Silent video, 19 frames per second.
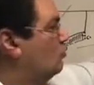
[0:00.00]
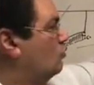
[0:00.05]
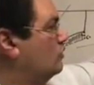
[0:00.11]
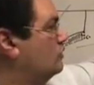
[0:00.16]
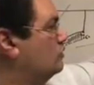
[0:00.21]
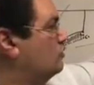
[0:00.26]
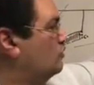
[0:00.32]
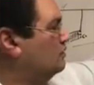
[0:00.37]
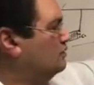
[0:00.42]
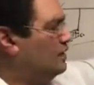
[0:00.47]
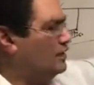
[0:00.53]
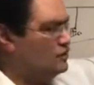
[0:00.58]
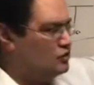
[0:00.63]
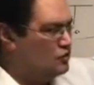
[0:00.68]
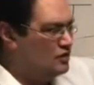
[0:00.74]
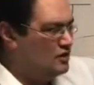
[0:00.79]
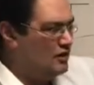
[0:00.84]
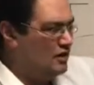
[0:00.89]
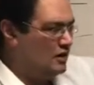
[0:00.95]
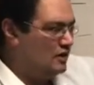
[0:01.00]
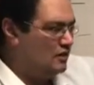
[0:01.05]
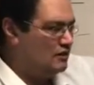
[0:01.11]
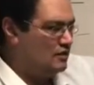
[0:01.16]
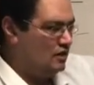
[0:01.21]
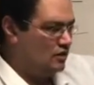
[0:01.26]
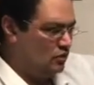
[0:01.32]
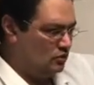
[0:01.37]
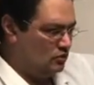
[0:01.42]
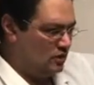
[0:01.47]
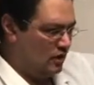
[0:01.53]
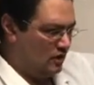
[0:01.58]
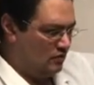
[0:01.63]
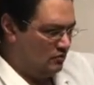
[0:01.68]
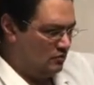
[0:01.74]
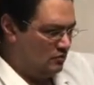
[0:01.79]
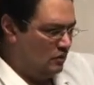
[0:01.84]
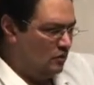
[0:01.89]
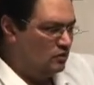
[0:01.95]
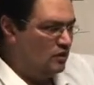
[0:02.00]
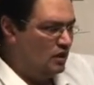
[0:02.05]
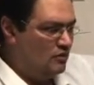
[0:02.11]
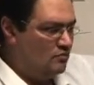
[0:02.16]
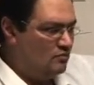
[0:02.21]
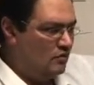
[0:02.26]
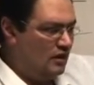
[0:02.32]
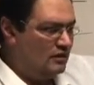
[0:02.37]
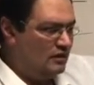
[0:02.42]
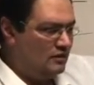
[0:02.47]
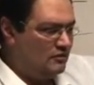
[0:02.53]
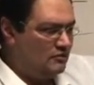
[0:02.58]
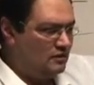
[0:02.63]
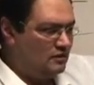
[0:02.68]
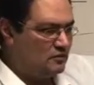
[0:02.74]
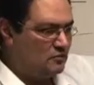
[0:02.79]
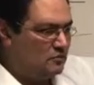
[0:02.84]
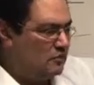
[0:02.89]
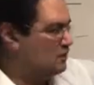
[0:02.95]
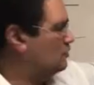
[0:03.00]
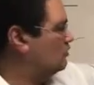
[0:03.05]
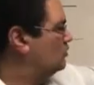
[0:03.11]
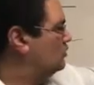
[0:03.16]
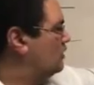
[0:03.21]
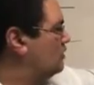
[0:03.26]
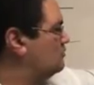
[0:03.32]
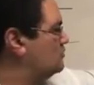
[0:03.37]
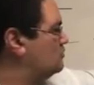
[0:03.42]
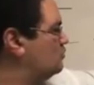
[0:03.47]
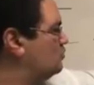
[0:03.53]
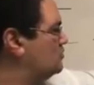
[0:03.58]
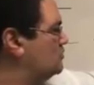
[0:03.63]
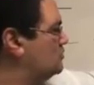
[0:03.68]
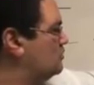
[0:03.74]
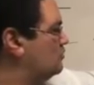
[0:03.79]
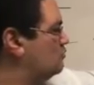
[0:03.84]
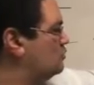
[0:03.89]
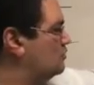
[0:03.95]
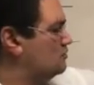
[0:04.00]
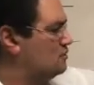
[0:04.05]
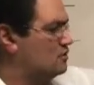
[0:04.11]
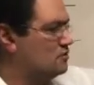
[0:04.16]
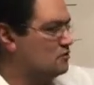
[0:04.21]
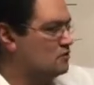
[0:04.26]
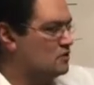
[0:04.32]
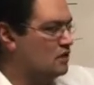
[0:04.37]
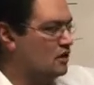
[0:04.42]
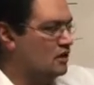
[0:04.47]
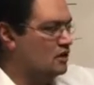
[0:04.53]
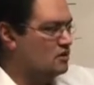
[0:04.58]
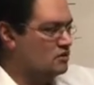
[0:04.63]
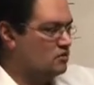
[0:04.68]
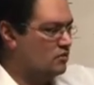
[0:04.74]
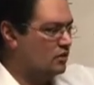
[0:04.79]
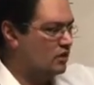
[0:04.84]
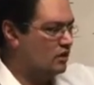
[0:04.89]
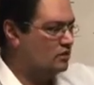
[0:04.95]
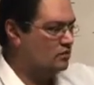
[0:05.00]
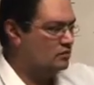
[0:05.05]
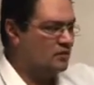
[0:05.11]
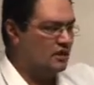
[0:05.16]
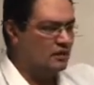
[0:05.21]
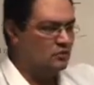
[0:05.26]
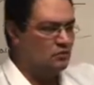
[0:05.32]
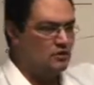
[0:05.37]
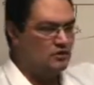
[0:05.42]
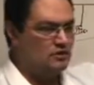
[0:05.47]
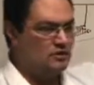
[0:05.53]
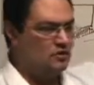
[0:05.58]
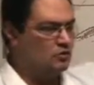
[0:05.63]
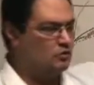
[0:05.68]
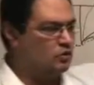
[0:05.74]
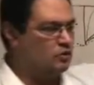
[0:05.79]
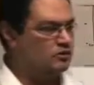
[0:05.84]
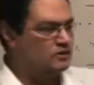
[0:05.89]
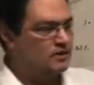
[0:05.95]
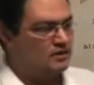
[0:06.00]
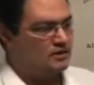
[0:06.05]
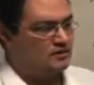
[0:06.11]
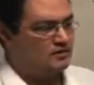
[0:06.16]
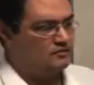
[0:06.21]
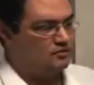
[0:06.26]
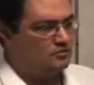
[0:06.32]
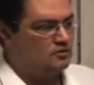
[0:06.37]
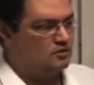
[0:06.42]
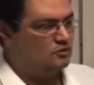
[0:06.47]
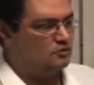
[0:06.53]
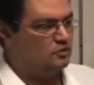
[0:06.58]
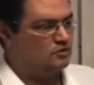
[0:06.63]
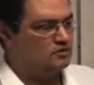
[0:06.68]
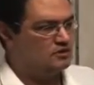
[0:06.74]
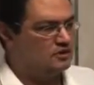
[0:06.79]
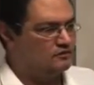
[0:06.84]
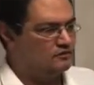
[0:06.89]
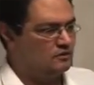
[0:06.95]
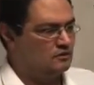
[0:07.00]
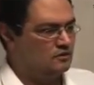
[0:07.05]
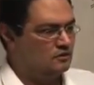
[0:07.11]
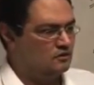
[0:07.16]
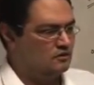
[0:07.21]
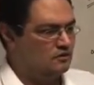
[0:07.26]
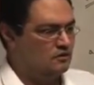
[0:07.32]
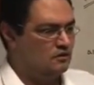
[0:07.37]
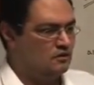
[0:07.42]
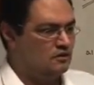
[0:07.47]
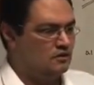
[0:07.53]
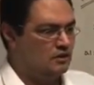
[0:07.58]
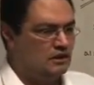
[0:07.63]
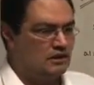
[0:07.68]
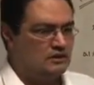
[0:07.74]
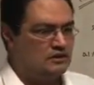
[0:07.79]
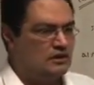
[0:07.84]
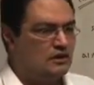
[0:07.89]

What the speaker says: We don't touch really the low time. The low time might affect it, but the low time is 0.3. So we're gonna make it what, 0.6 from 0.7. It's